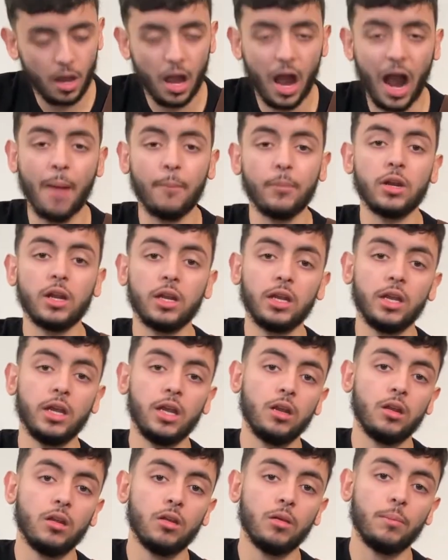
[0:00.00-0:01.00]
I'm going to
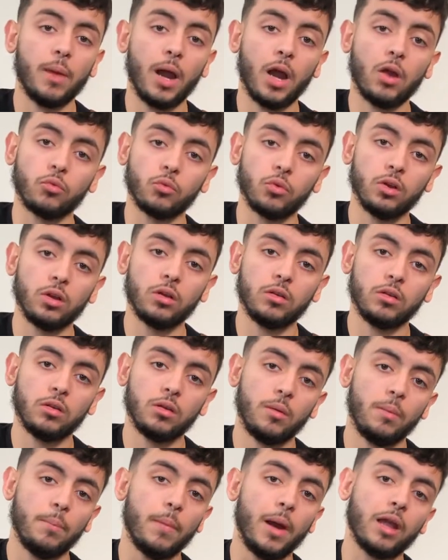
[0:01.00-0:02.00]
need my root,
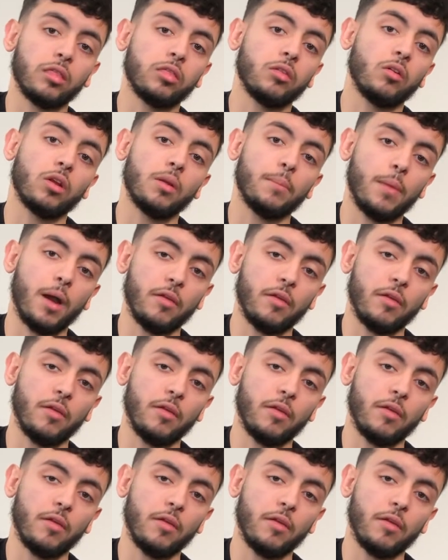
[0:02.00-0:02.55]
my third, and my